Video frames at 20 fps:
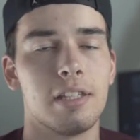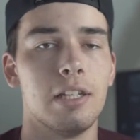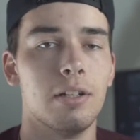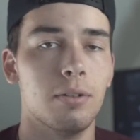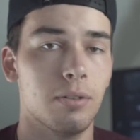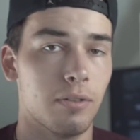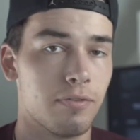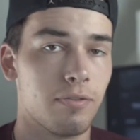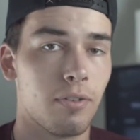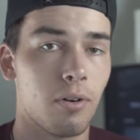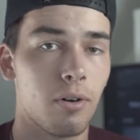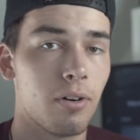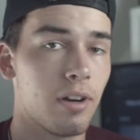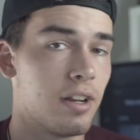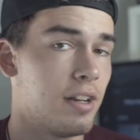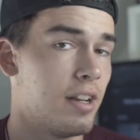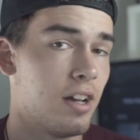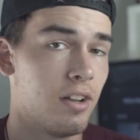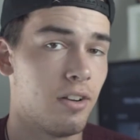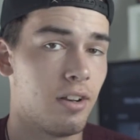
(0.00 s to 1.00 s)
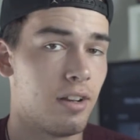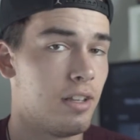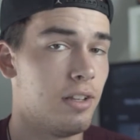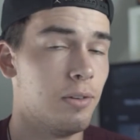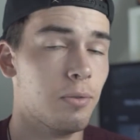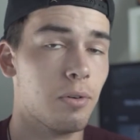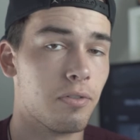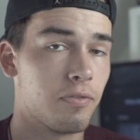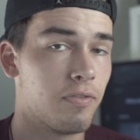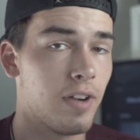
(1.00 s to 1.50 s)
a Hero 4 and not a
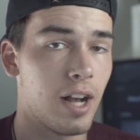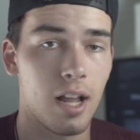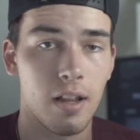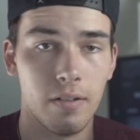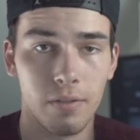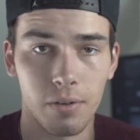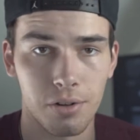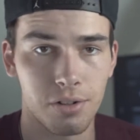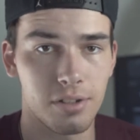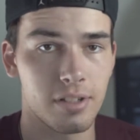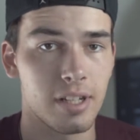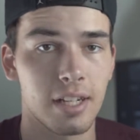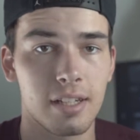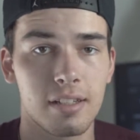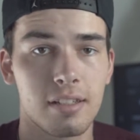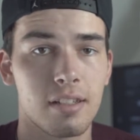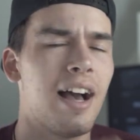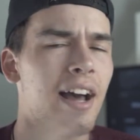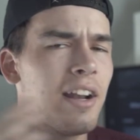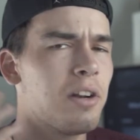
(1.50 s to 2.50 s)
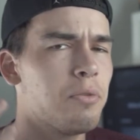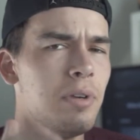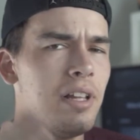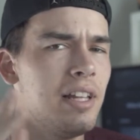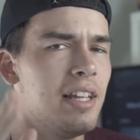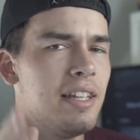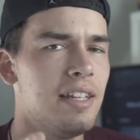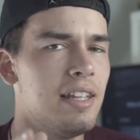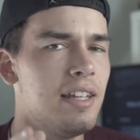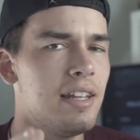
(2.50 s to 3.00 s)
Hero 5 or 6. I don't
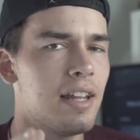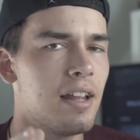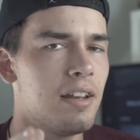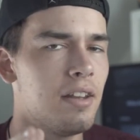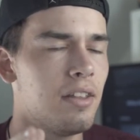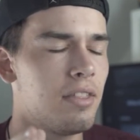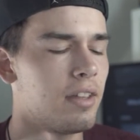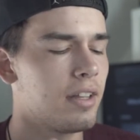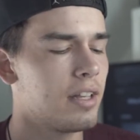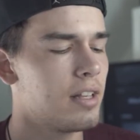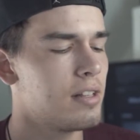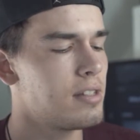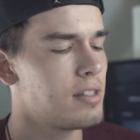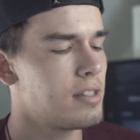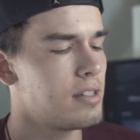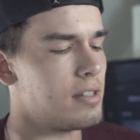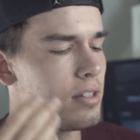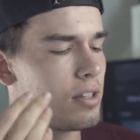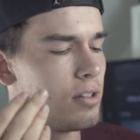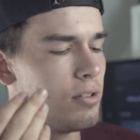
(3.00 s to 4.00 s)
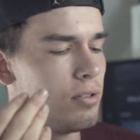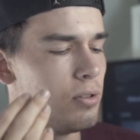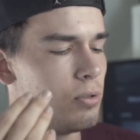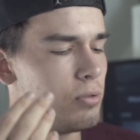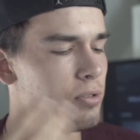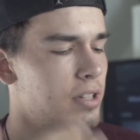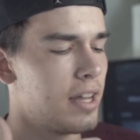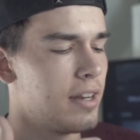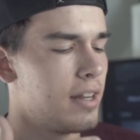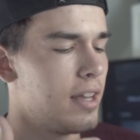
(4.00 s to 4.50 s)
really need anything else. This can do
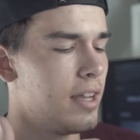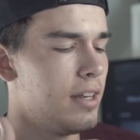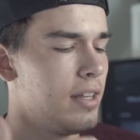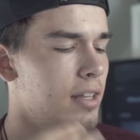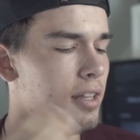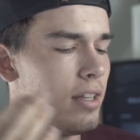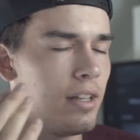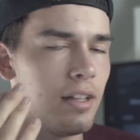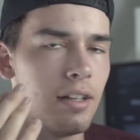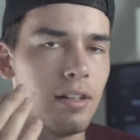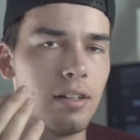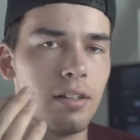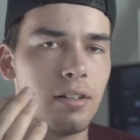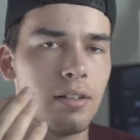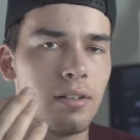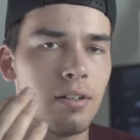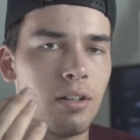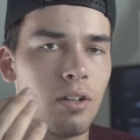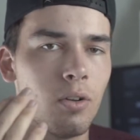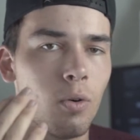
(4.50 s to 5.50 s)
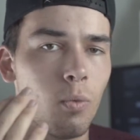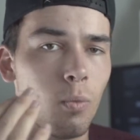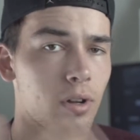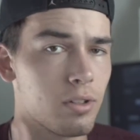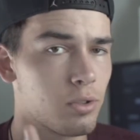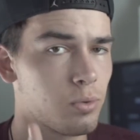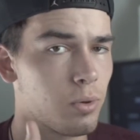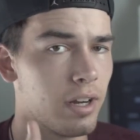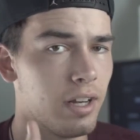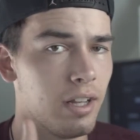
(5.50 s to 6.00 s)
1080 in
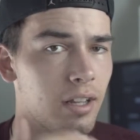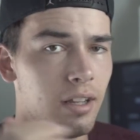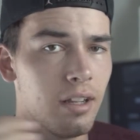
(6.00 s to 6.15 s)
120,